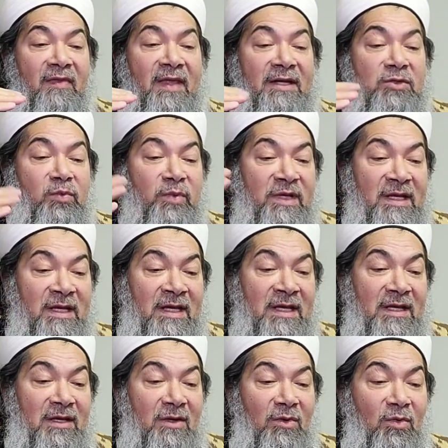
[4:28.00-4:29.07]
that
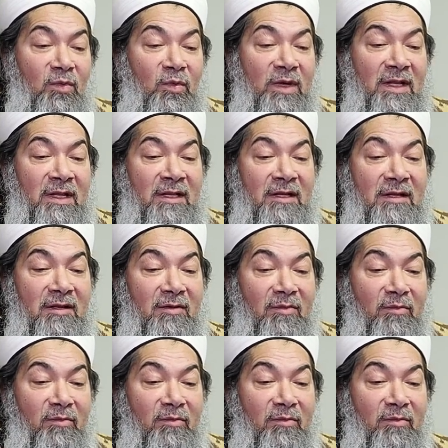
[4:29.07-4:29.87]
we will